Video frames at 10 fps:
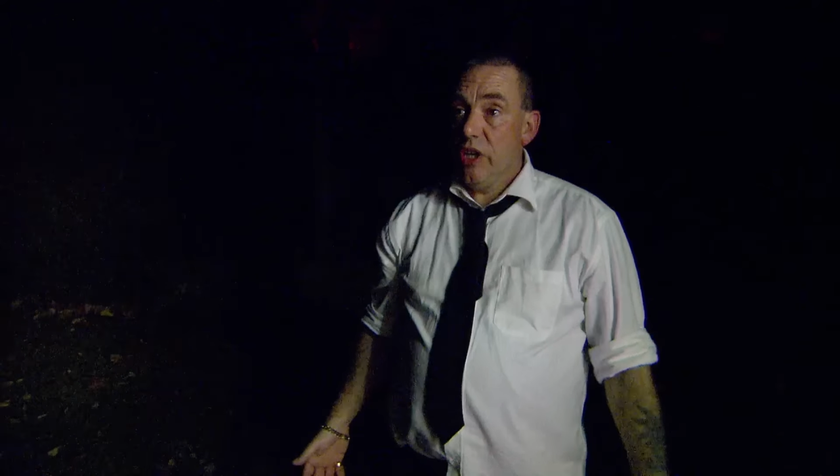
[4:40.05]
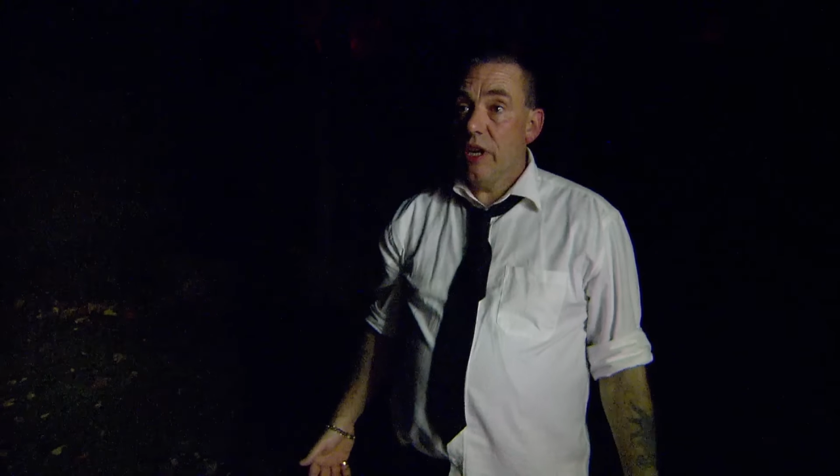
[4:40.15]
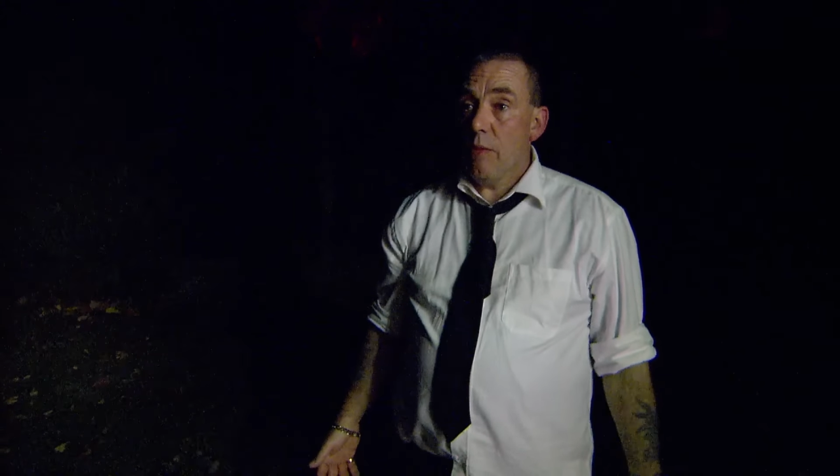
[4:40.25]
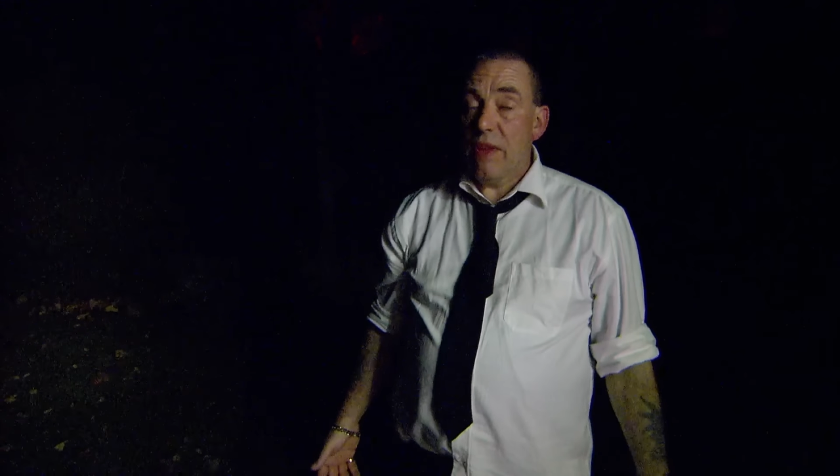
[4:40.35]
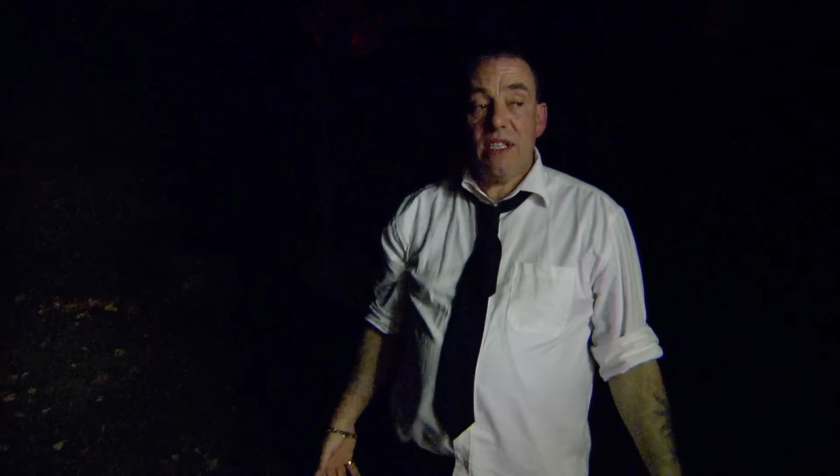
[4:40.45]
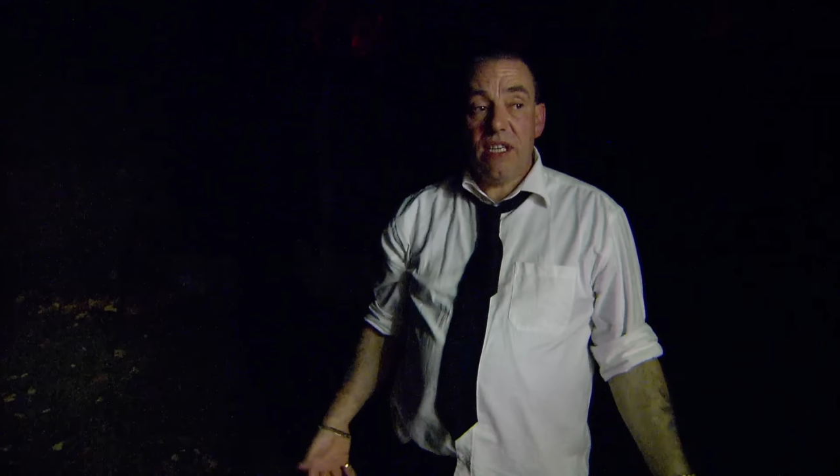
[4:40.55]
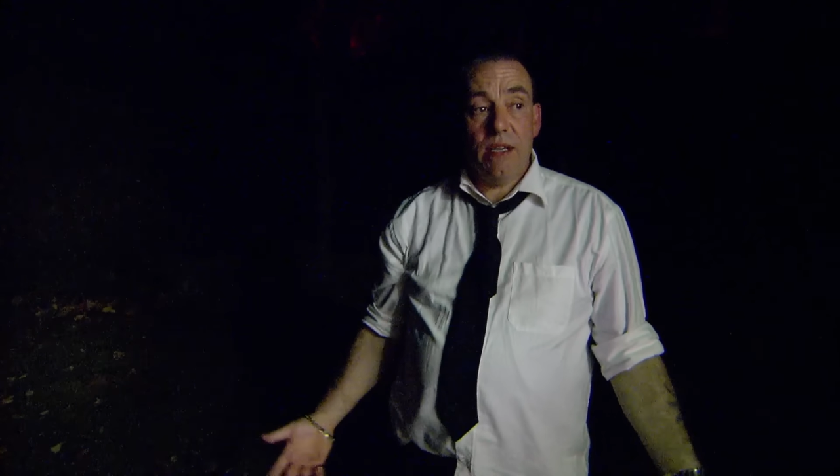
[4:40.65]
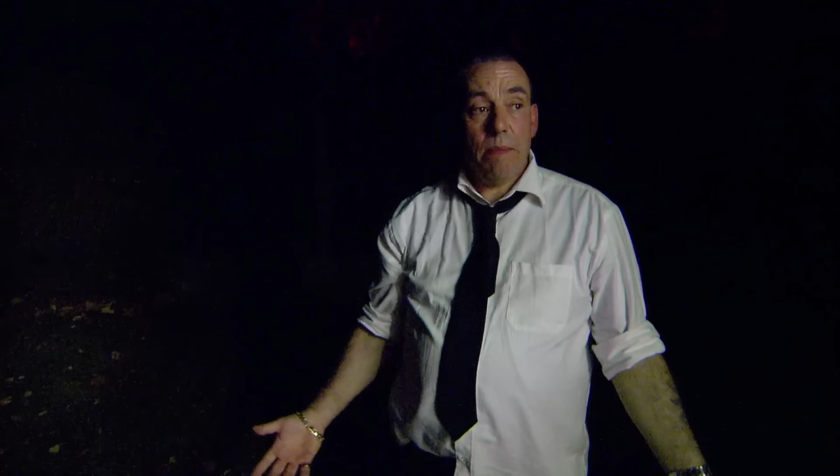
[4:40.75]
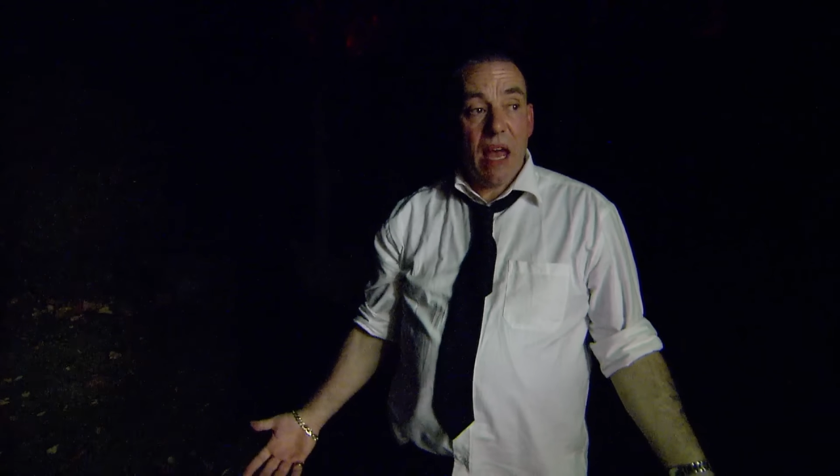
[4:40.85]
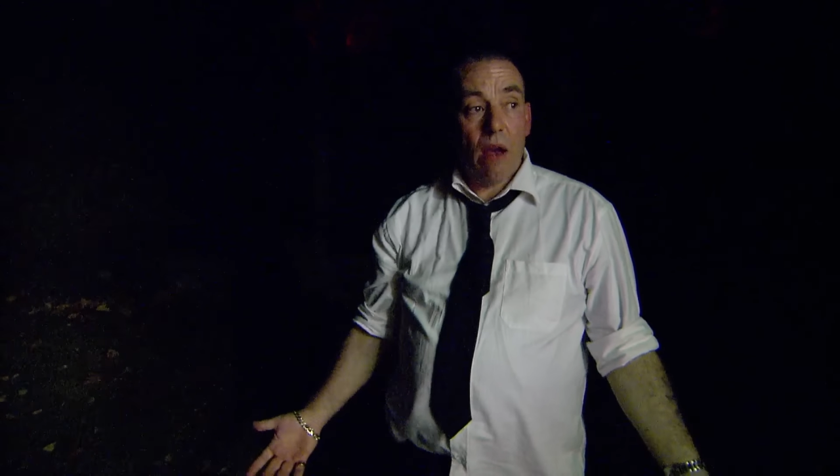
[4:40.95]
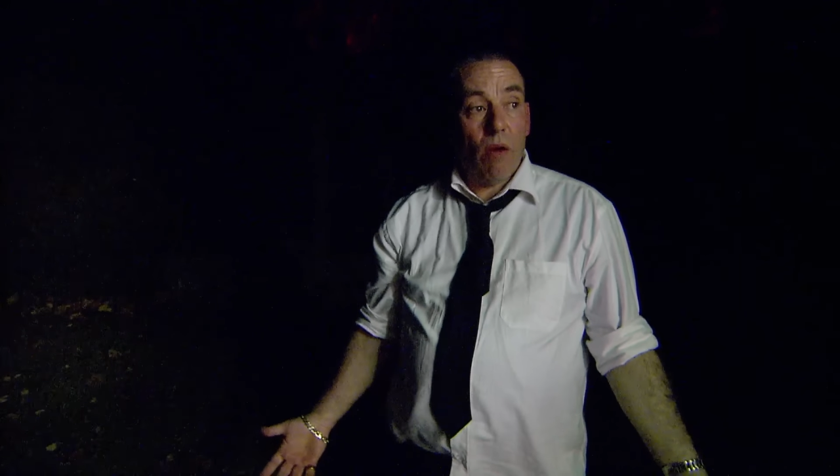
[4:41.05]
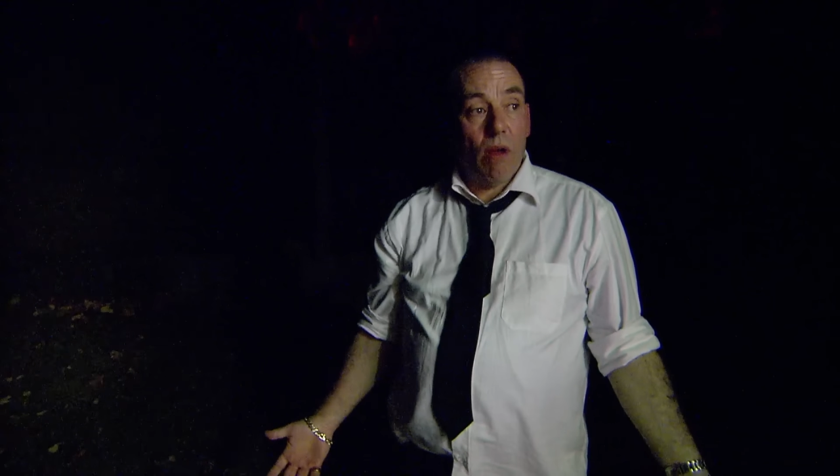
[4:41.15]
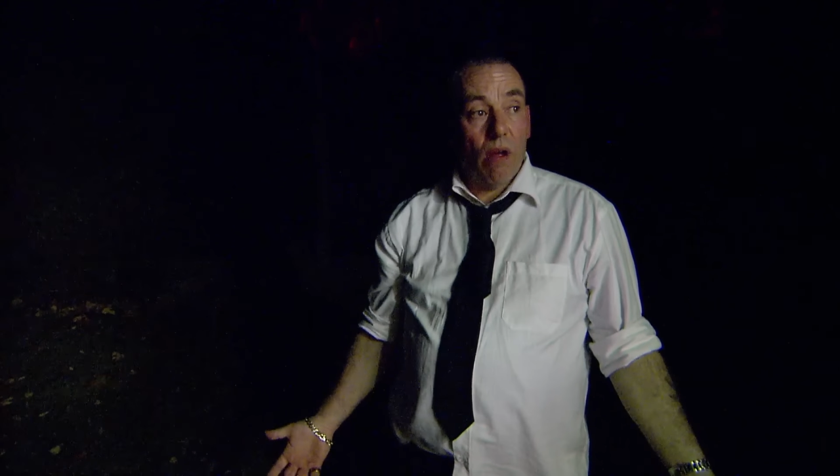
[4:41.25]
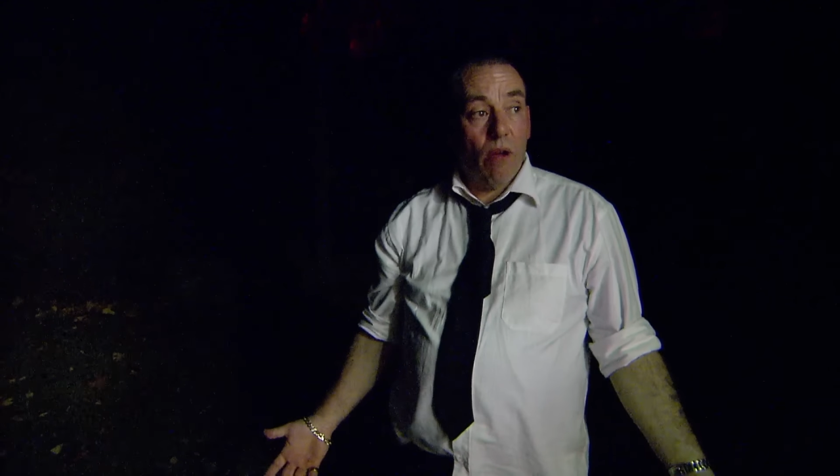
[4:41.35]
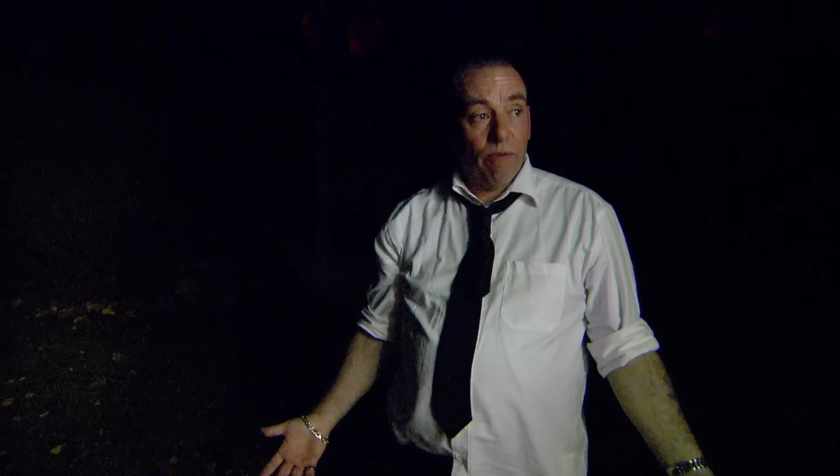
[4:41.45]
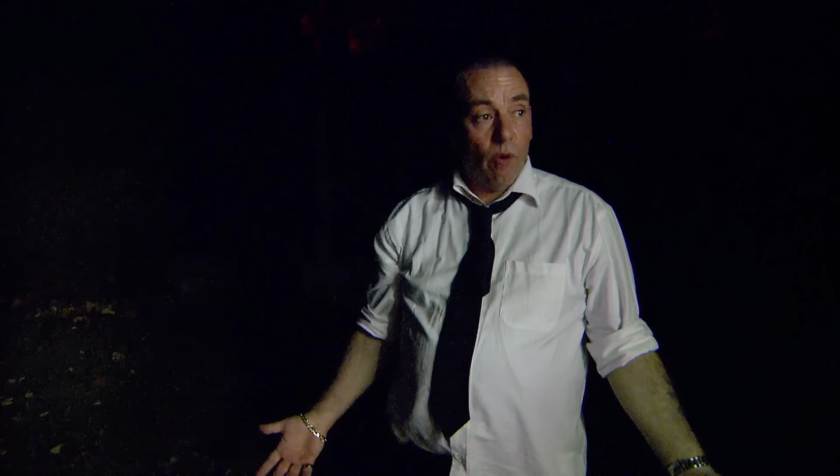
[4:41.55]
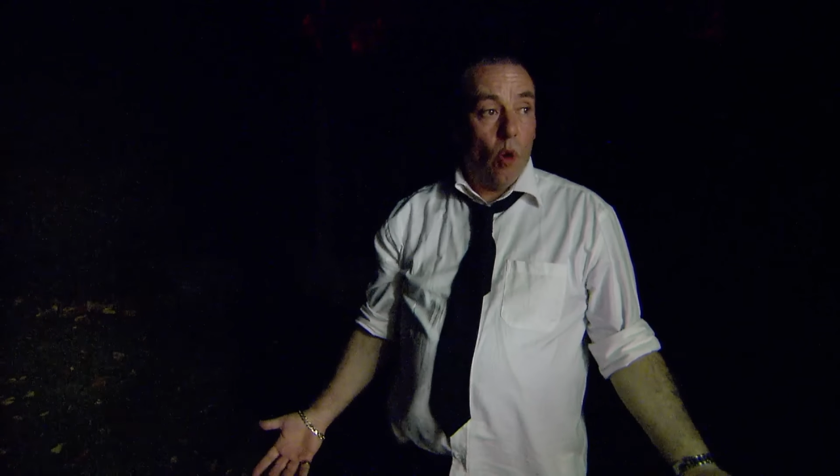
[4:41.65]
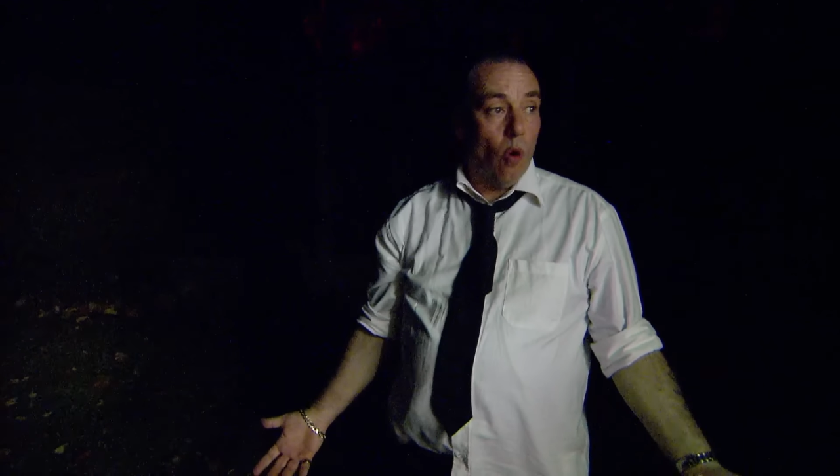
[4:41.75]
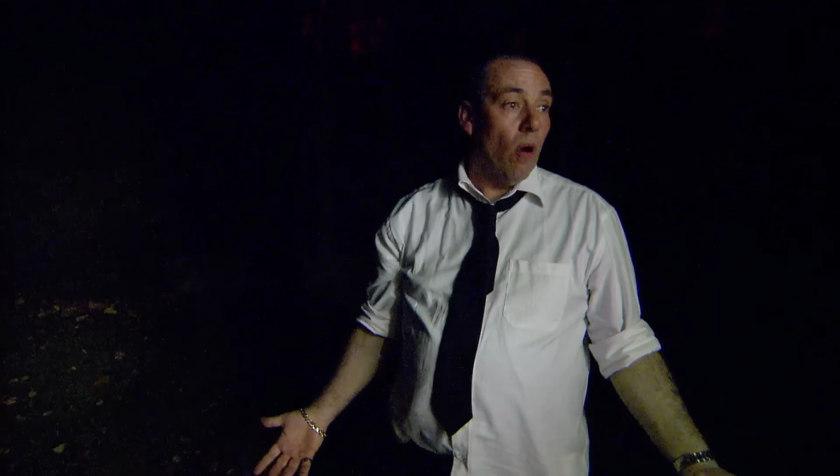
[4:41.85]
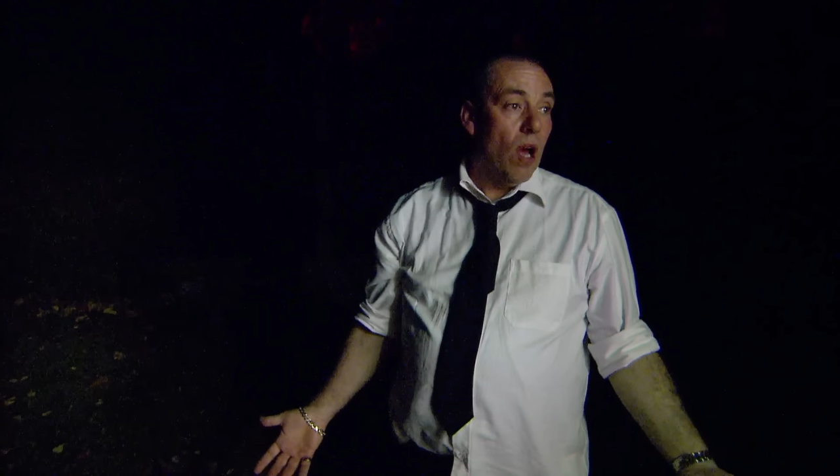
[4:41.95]
You know, this is about
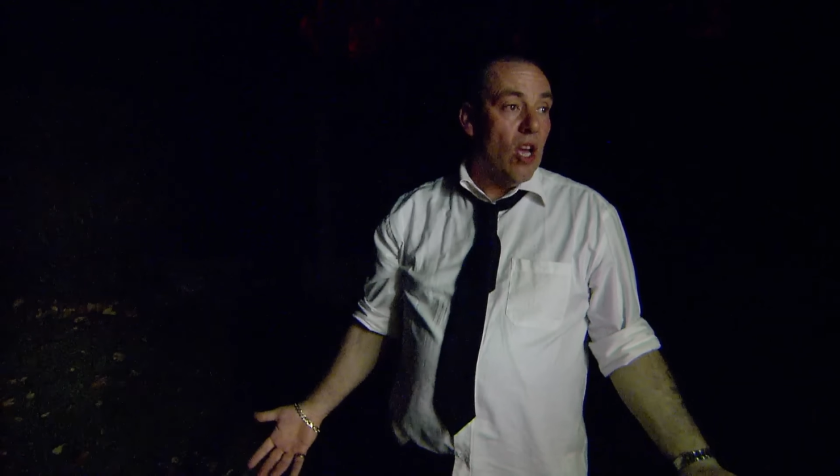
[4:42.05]
four